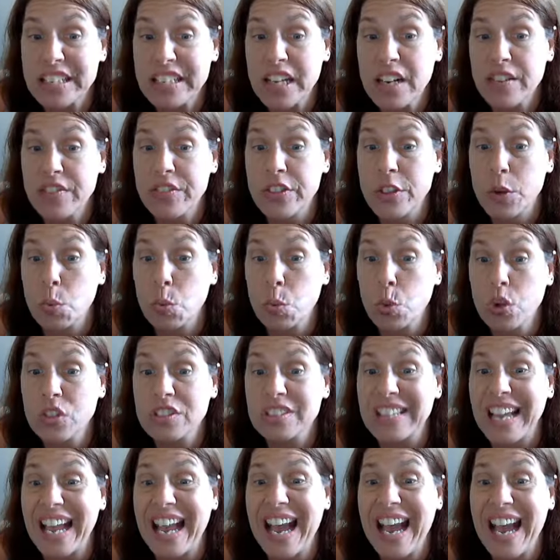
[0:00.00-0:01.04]
of the
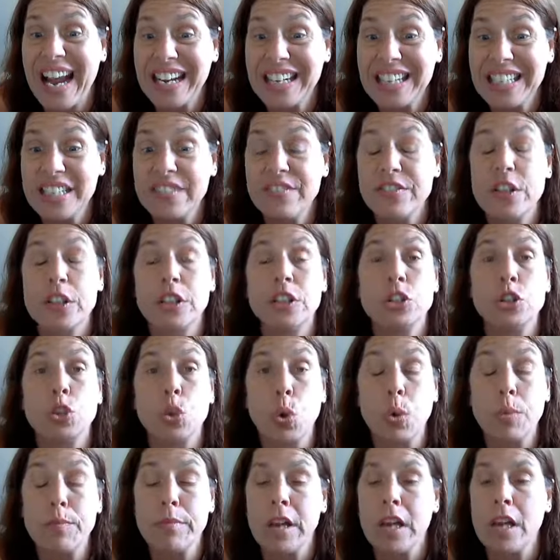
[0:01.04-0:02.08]
world's active and
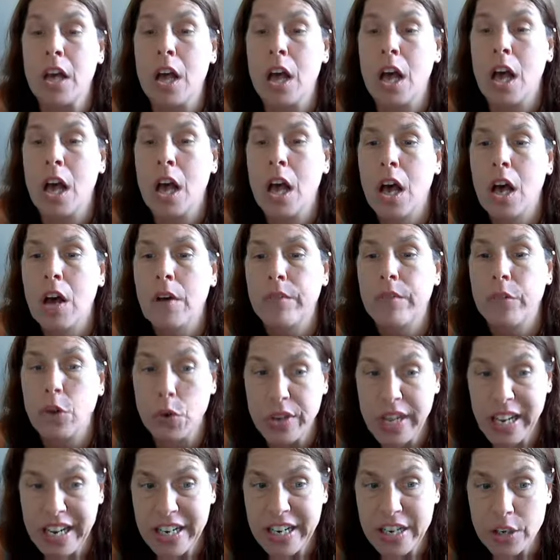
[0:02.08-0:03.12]
dormant
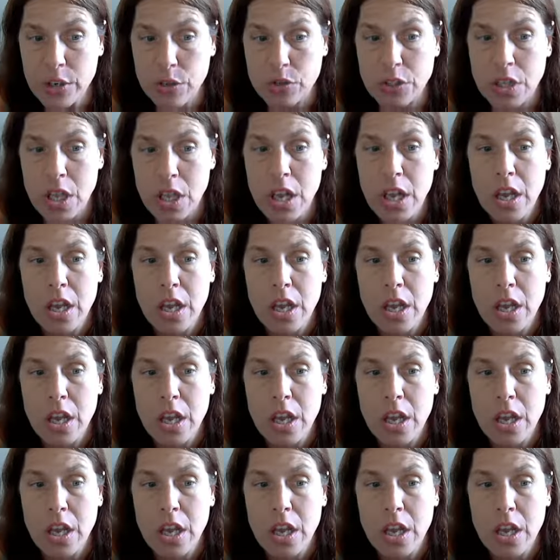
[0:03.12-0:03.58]
volcanoes.